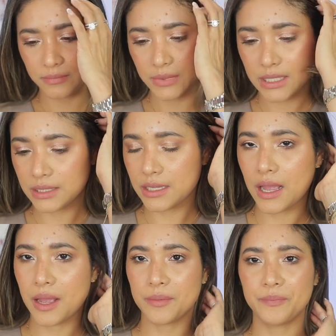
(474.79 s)
these
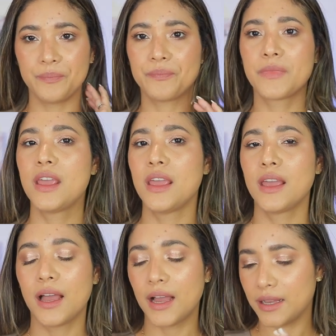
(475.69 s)
um
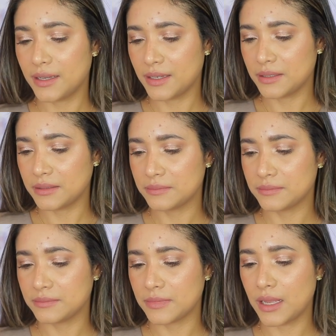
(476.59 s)

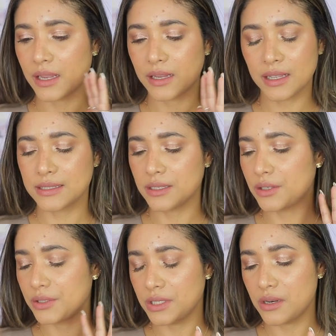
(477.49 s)
um
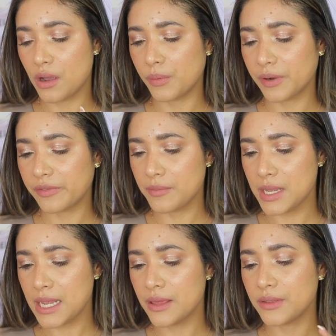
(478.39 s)
concealer did not work for
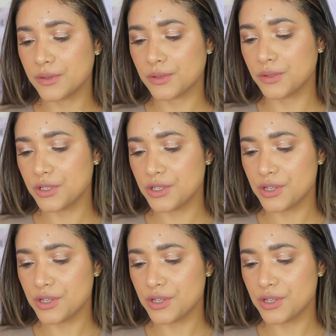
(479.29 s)
me the sol de